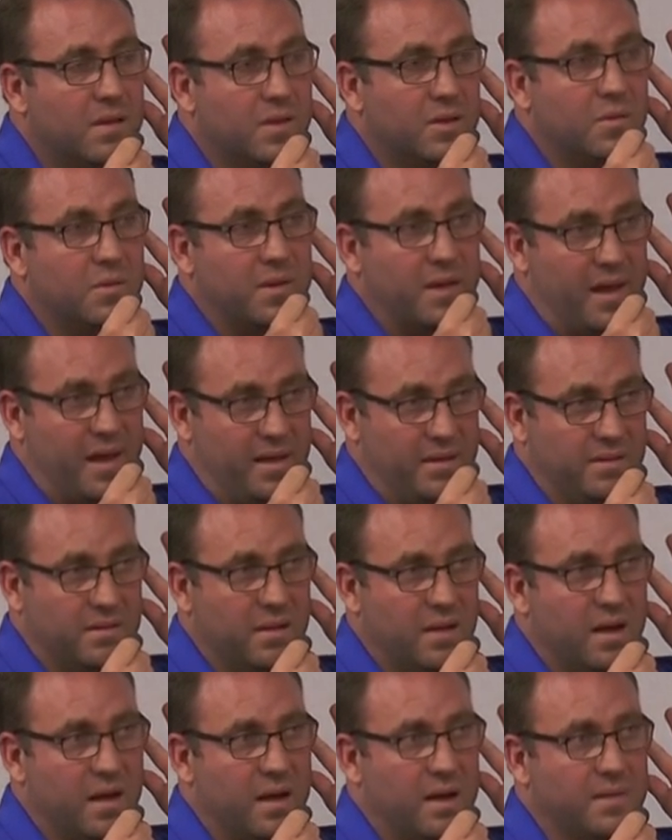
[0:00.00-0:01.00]
You
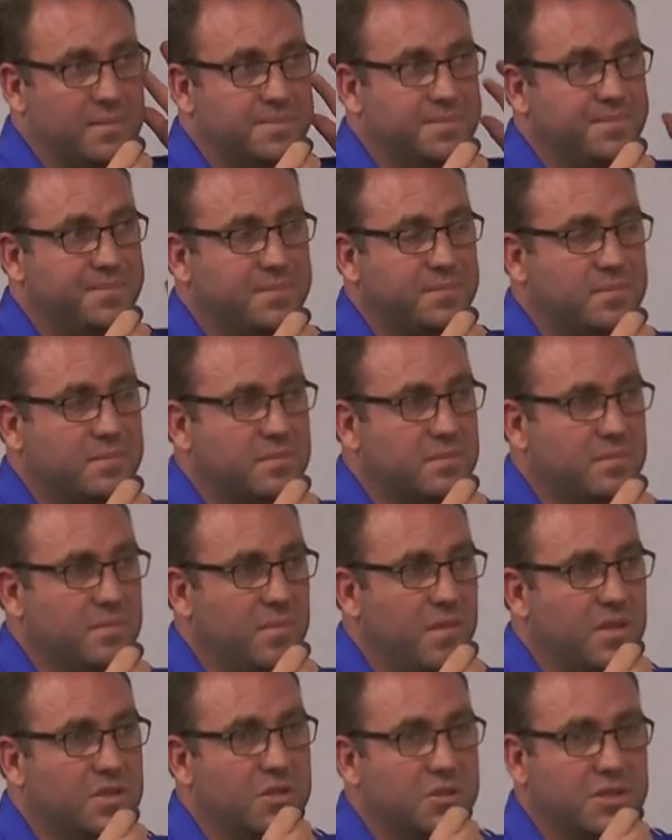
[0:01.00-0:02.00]
can.
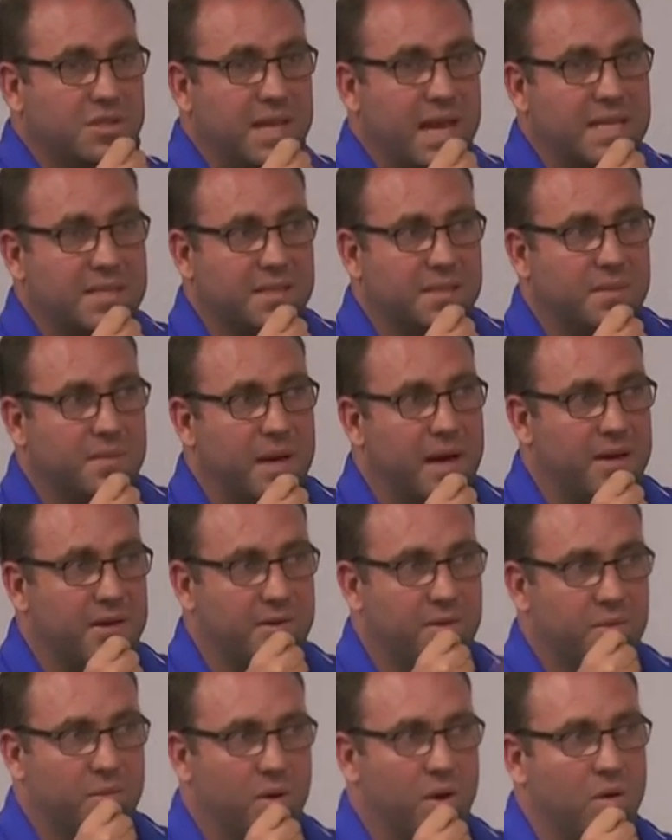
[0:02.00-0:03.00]
So she's asking about
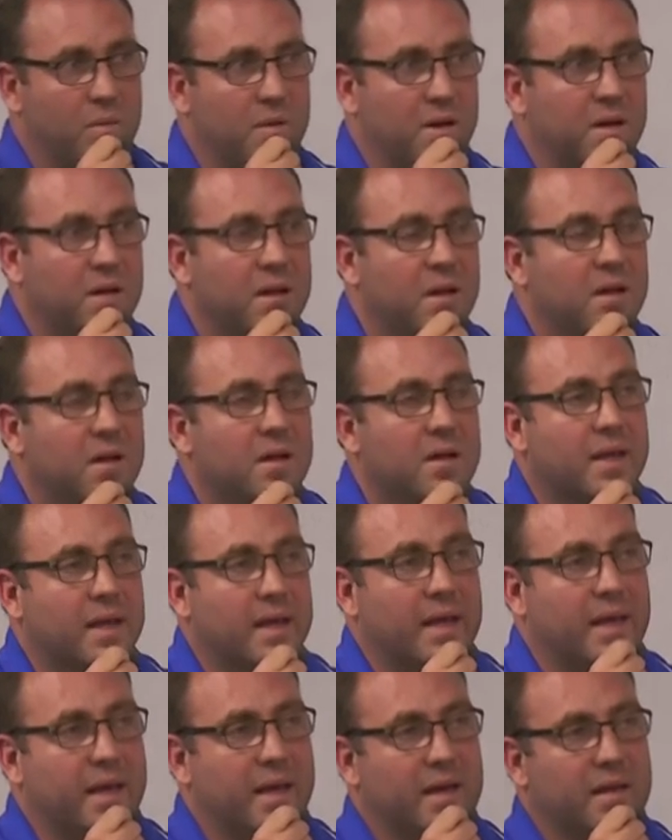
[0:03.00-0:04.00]
a neuroma,
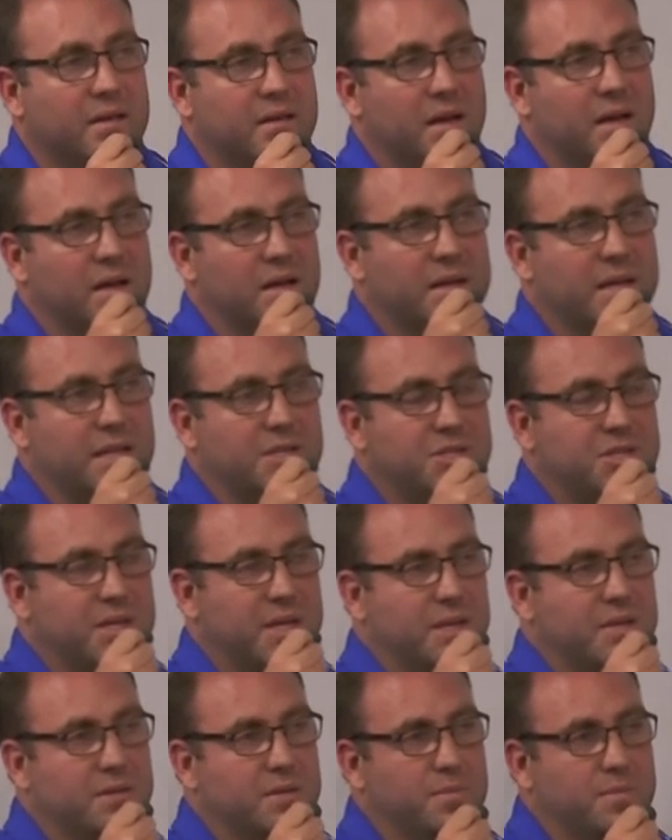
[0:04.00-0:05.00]
and can she
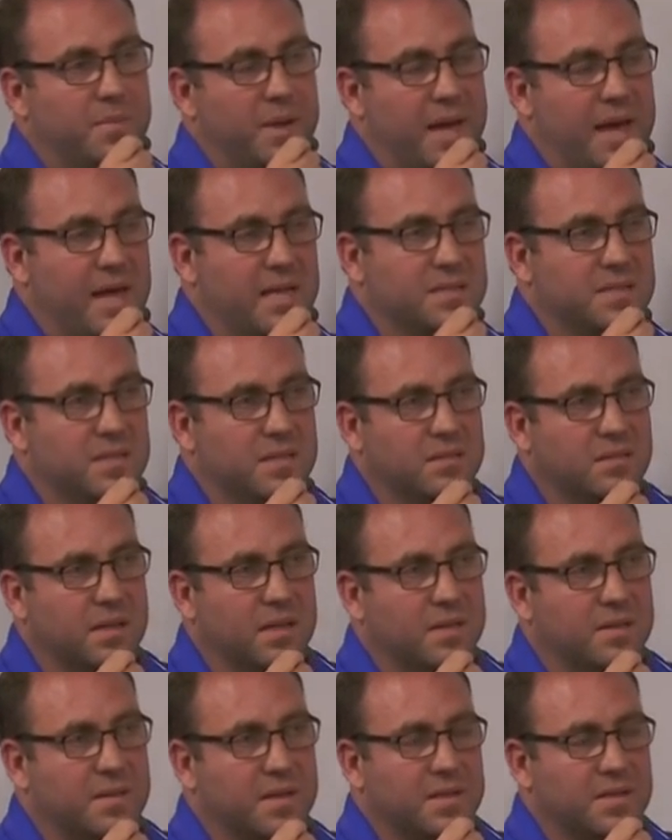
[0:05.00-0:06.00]
get her pads
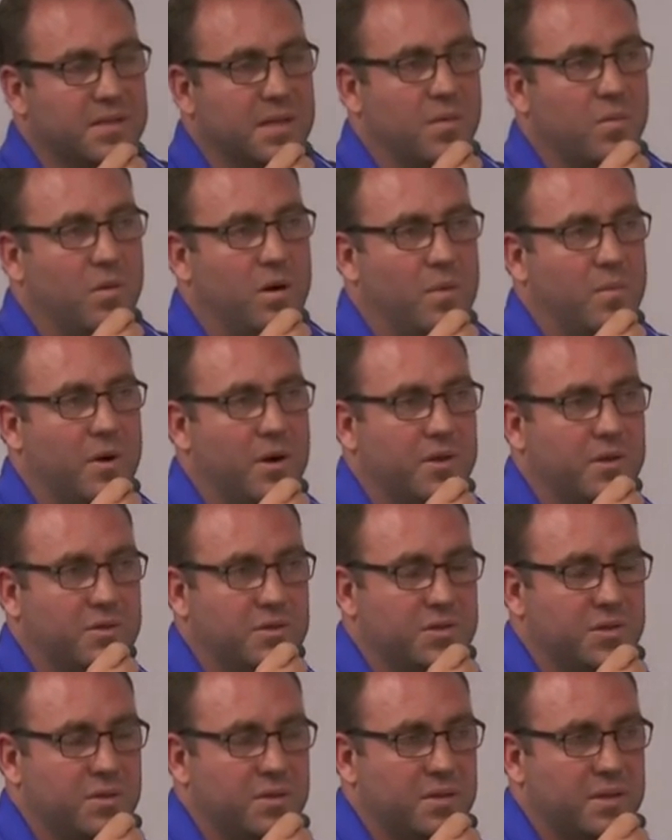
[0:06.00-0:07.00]
and things at Walmart? You
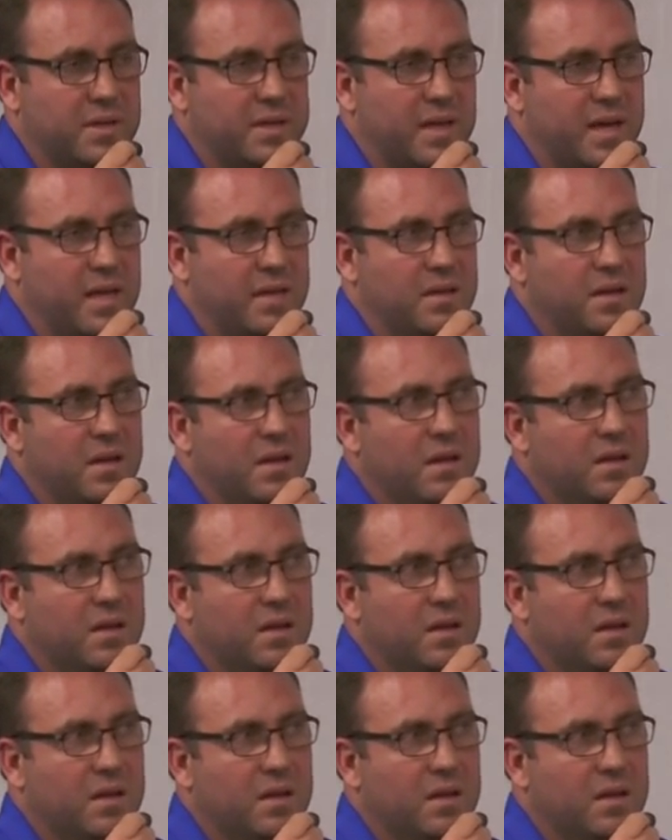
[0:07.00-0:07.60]
certainly can.